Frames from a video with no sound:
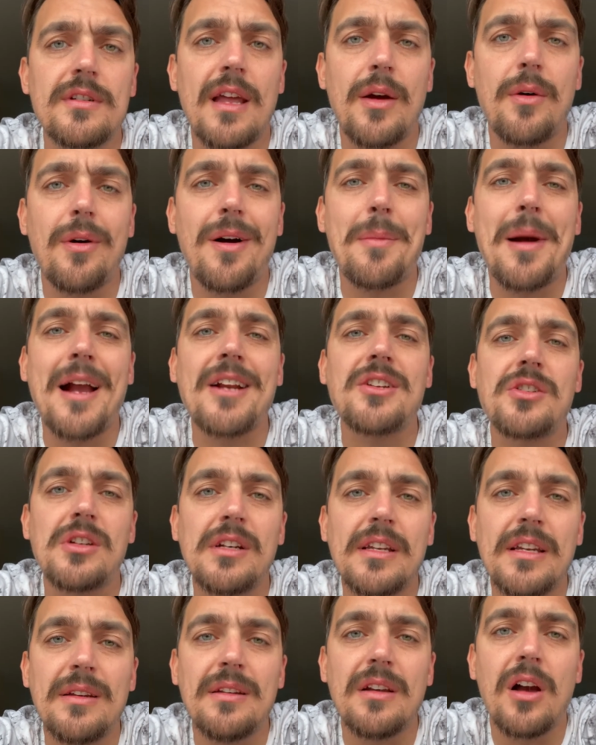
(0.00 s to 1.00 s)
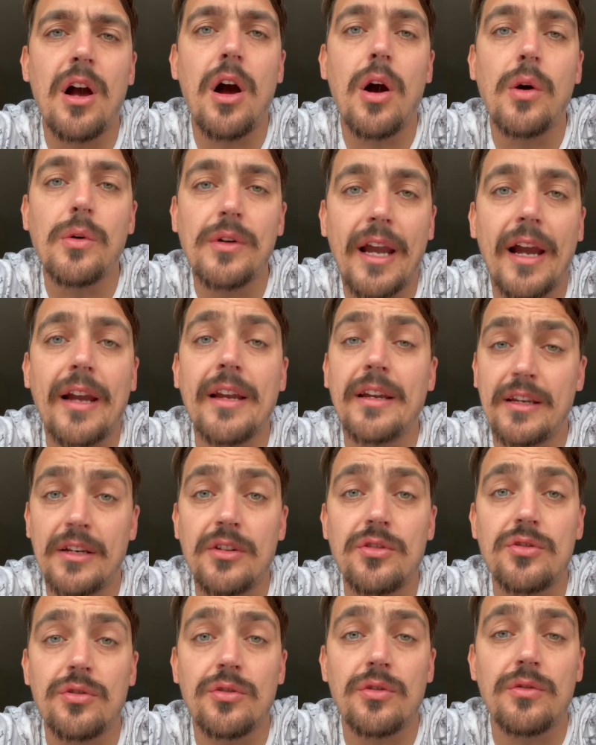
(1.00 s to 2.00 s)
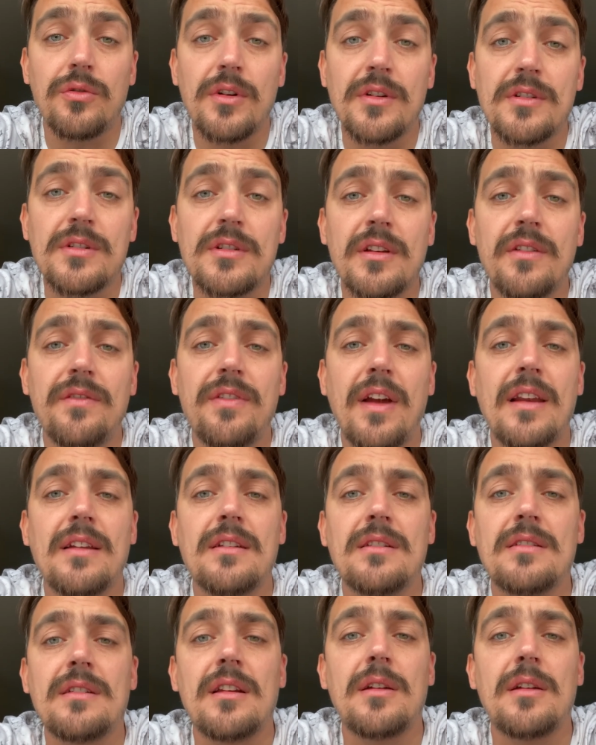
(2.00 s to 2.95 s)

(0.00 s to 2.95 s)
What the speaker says: Now, I'm actually okay at endurance events,